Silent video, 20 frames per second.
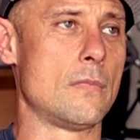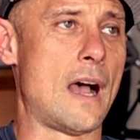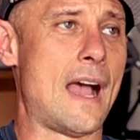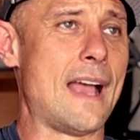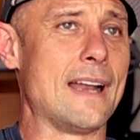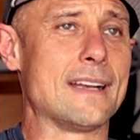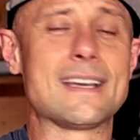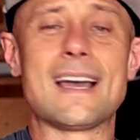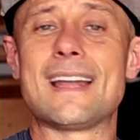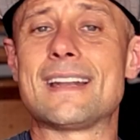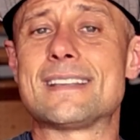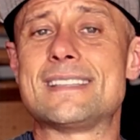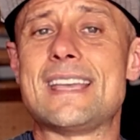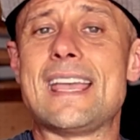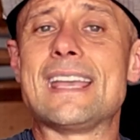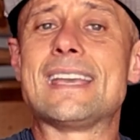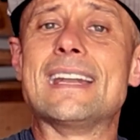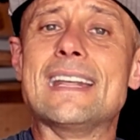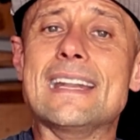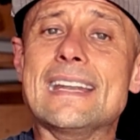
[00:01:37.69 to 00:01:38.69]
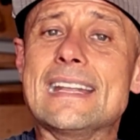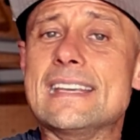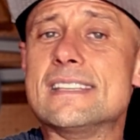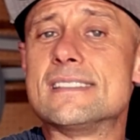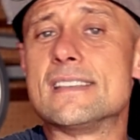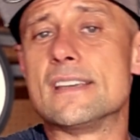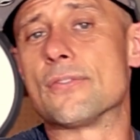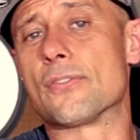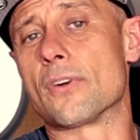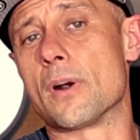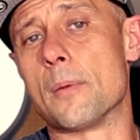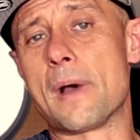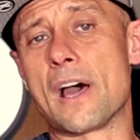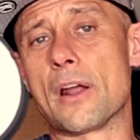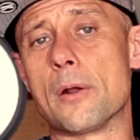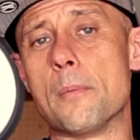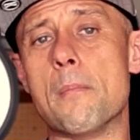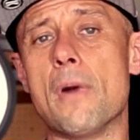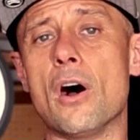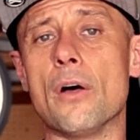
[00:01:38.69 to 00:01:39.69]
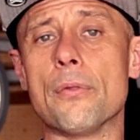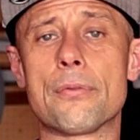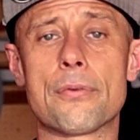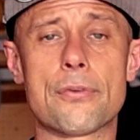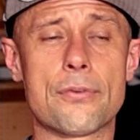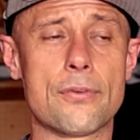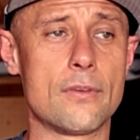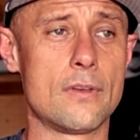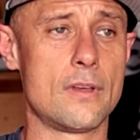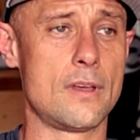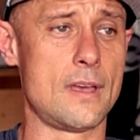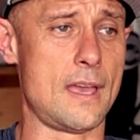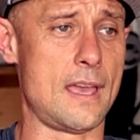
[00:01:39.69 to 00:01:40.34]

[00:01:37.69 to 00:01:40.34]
kind of taken it easy for about a month.